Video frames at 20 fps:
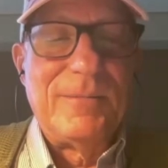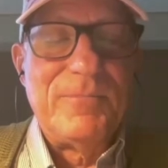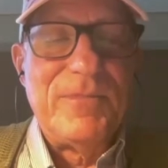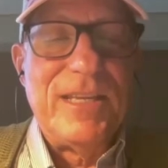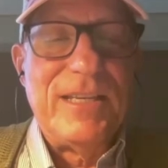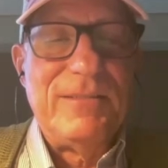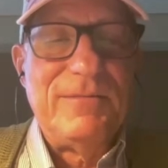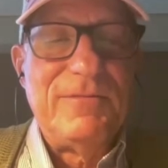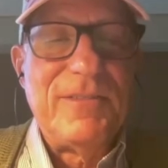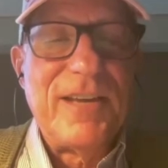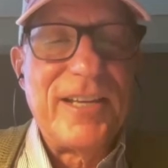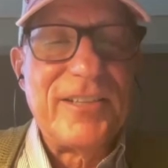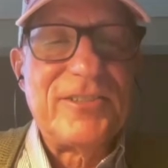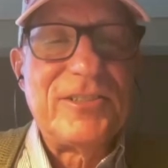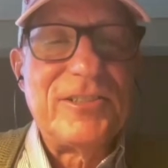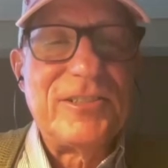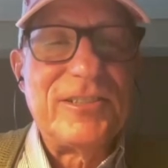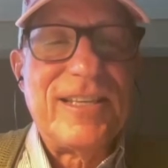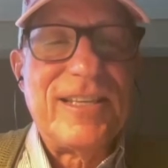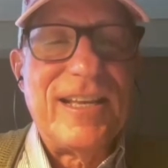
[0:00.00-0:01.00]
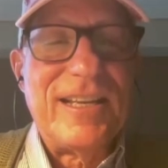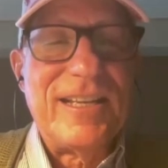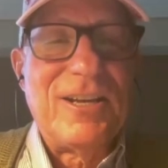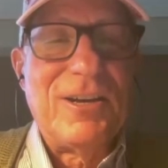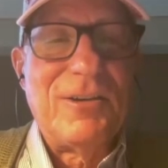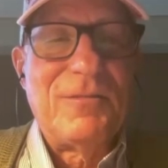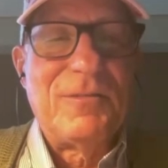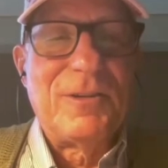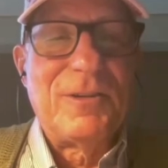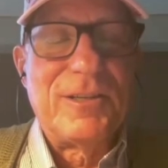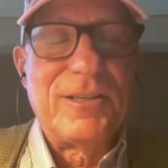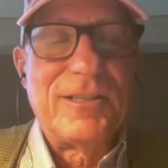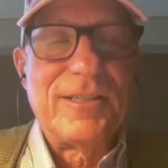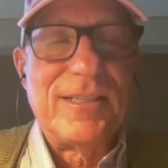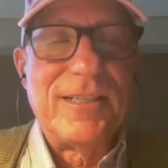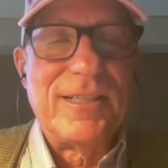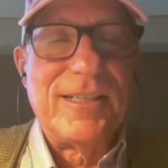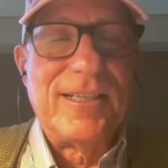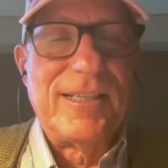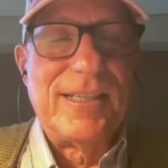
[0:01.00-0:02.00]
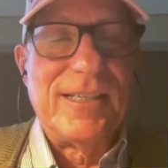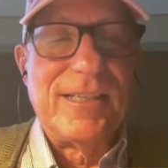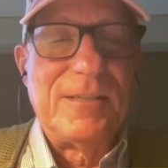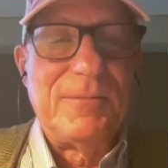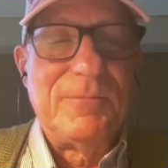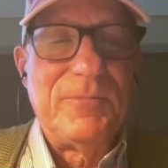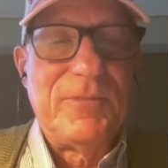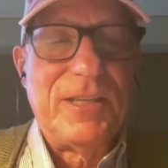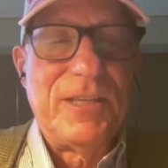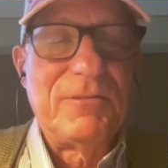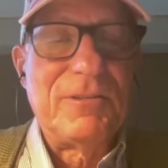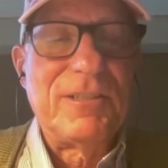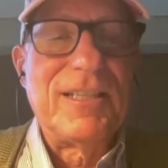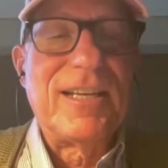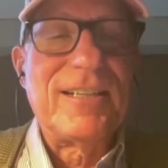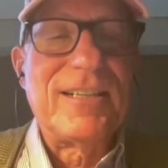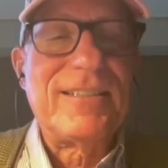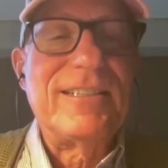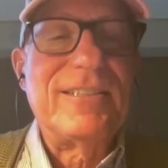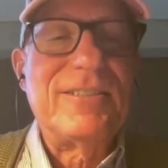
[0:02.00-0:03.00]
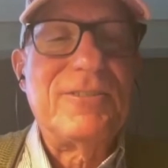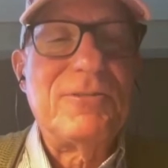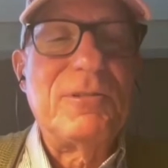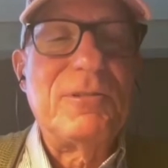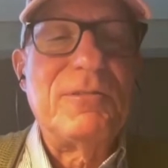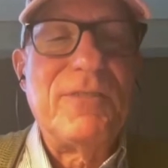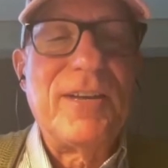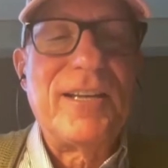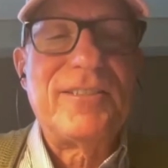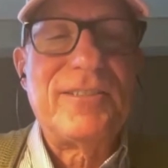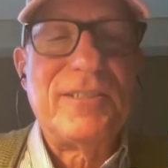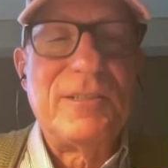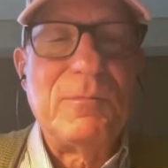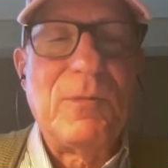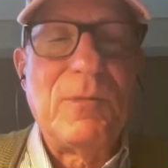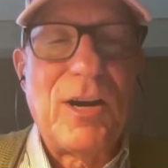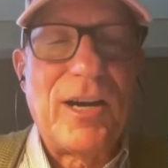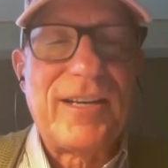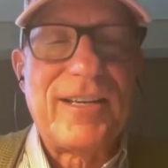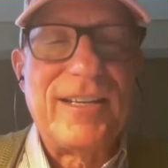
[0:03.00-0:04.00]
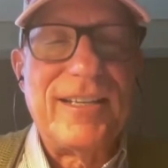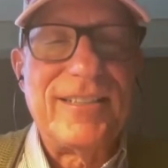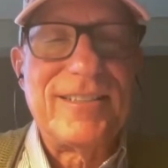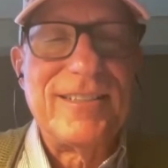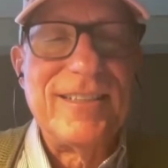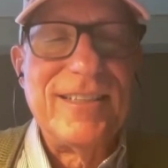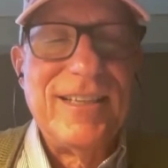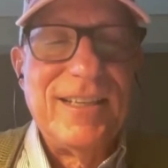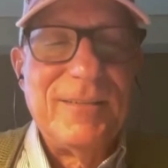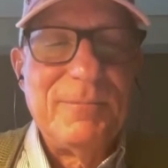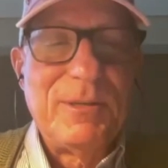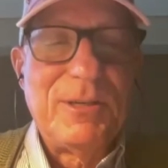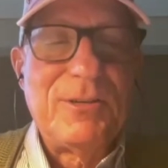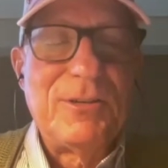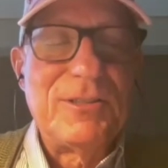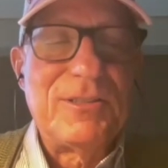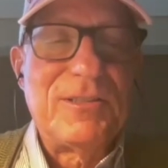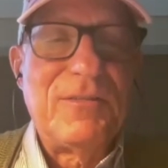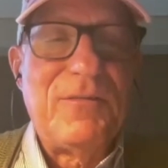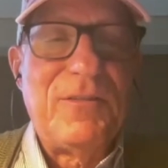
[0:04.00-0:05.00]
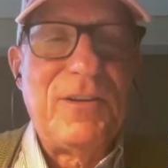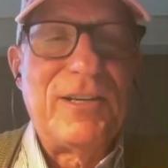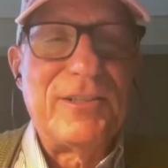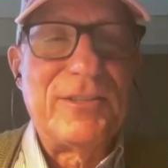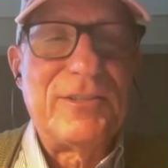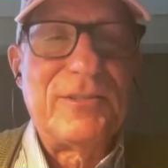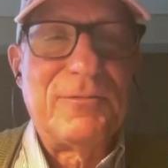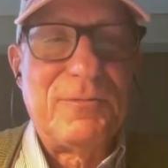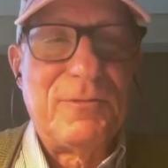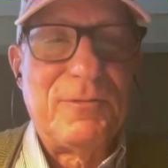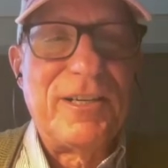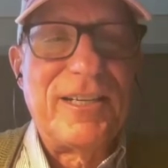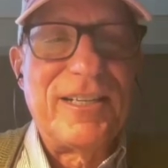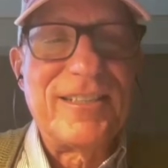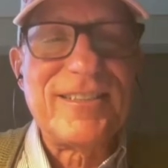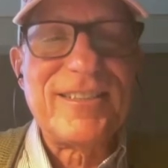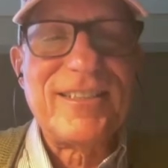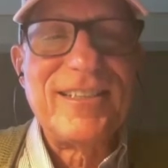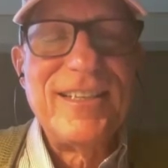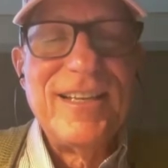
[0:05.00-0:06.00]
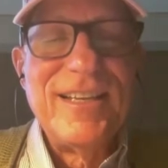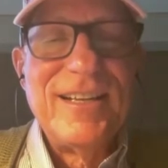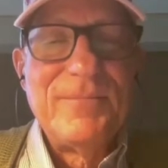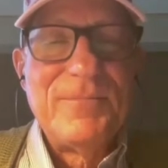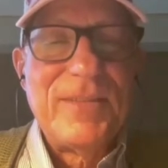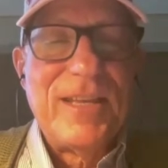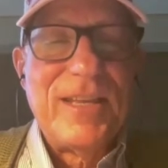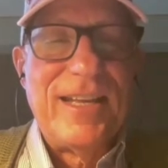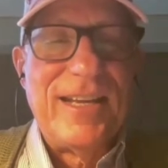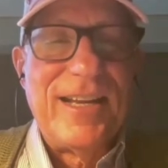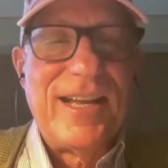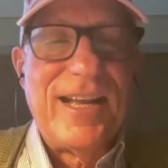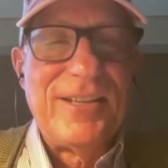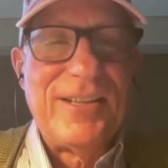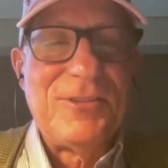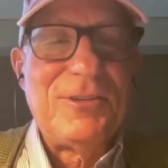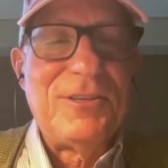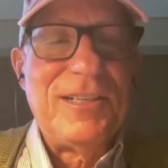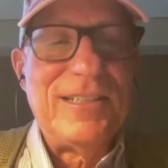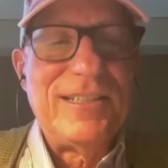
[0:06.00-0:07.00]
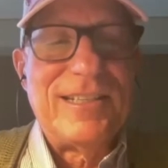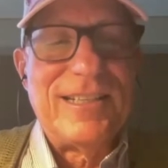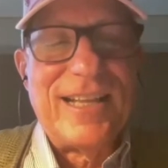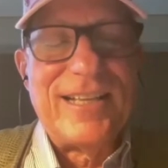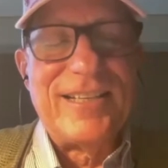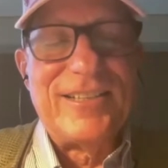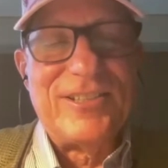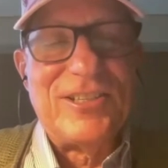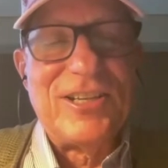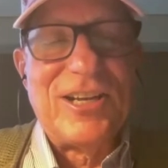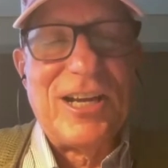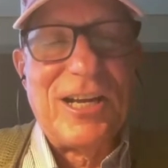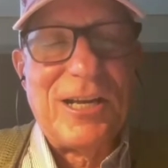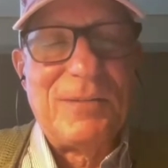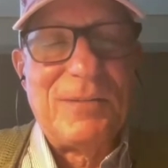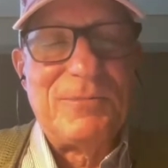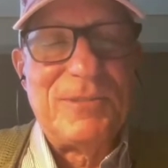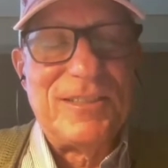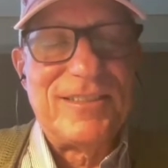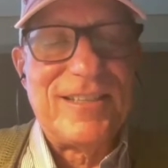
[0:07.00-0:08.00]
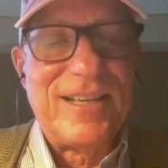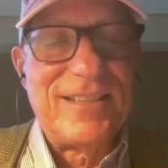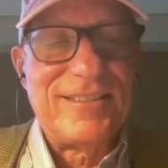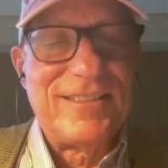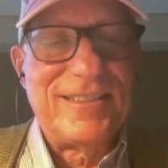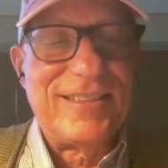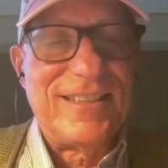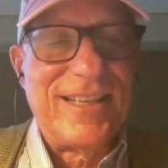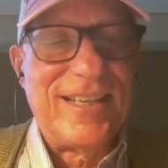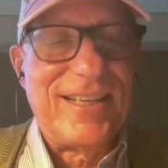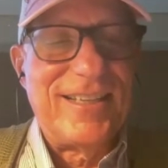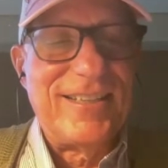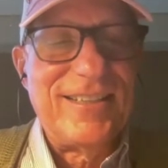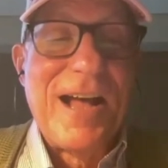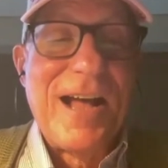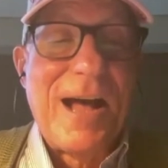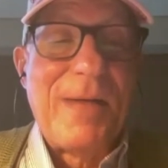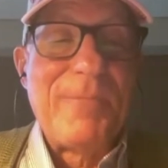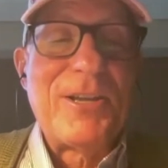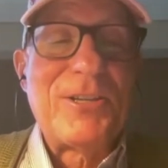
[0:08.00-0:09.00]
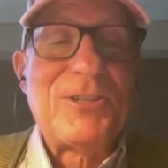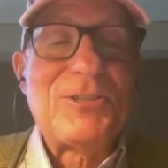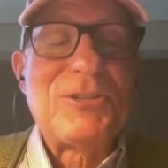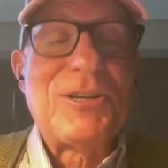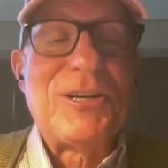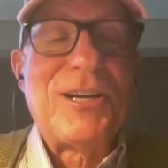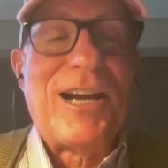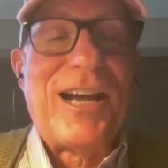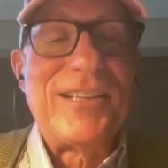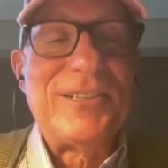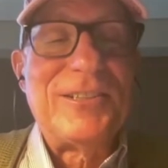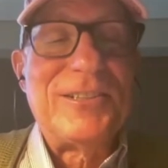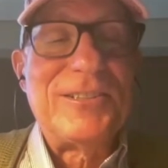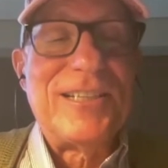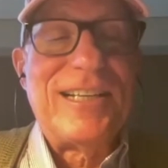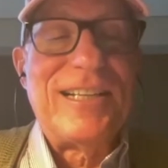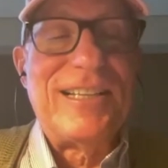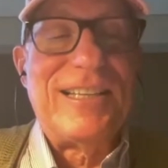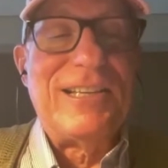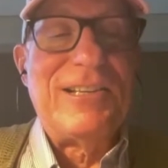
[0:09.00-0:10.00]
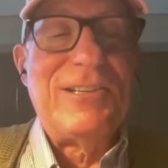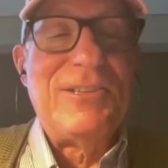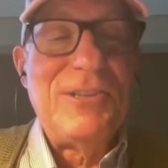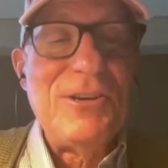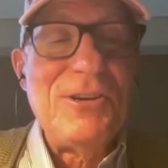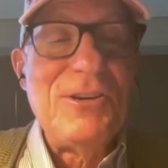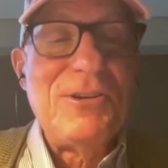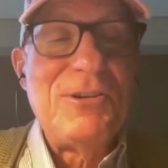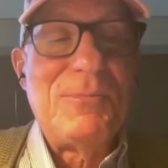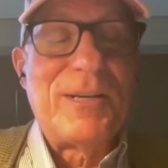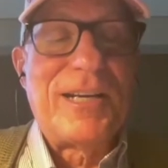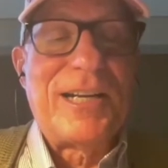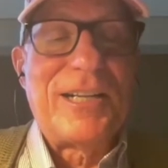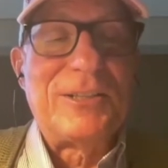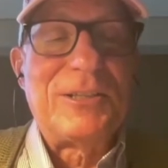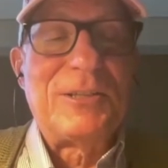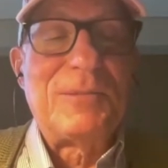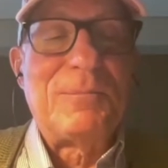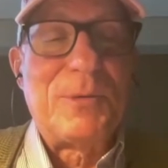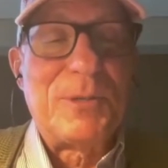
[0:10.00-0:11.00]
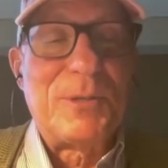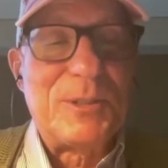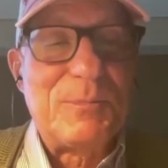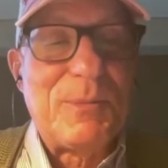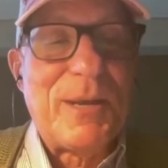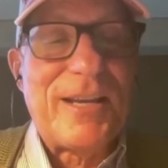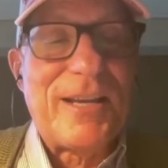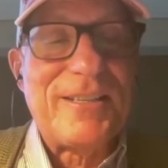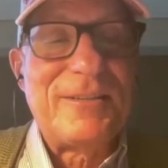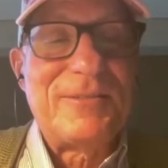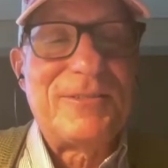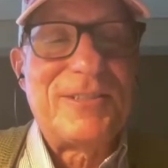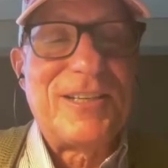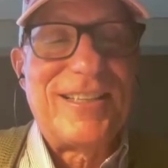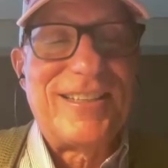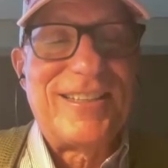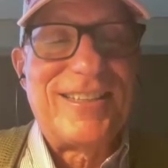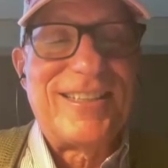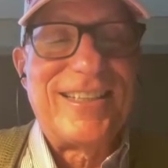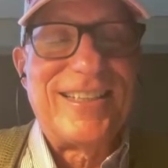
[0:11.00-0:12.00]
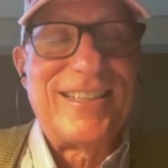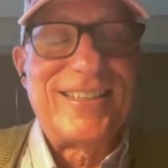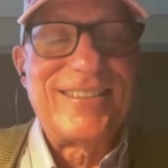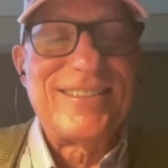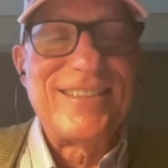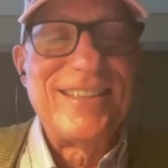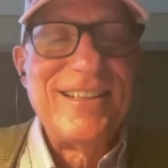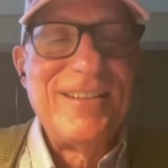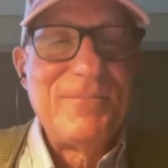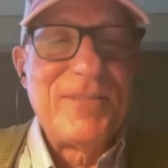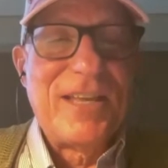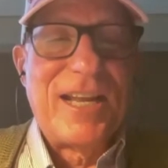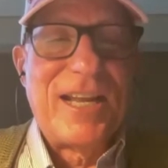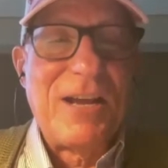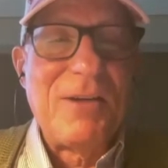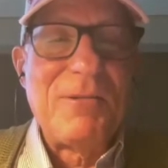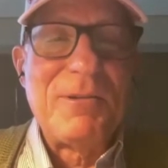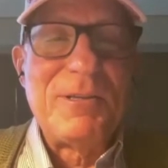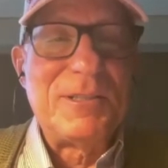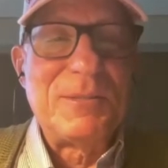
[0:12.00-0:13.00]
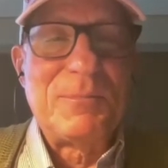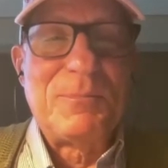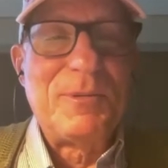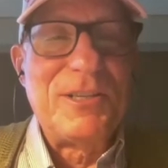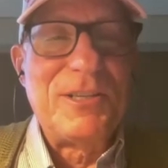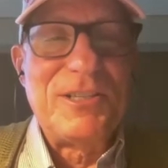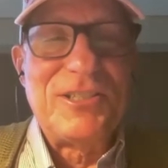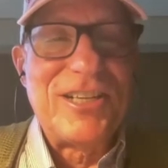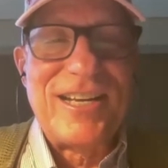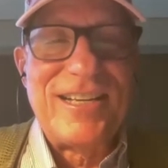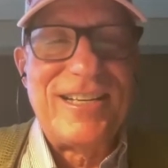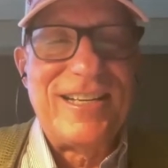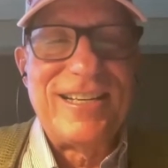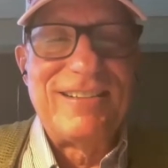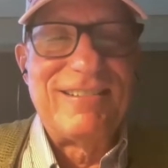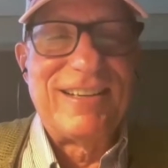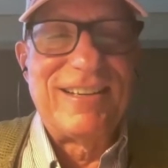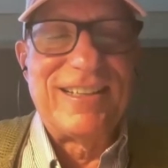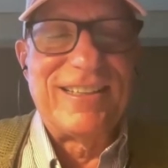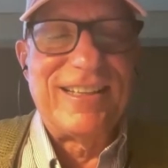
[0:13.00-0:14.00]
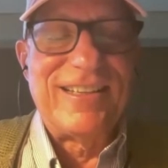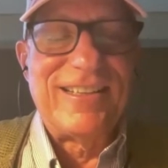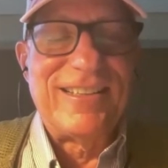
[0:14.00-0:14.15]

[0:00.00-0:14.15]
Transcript: investors getting over their reluctance to invest in markets because of fears of risk. And I thought he did a nice job discussing that. I'm not sure I learned anything new, but I learned perspectives on things that I always appreciate hearing.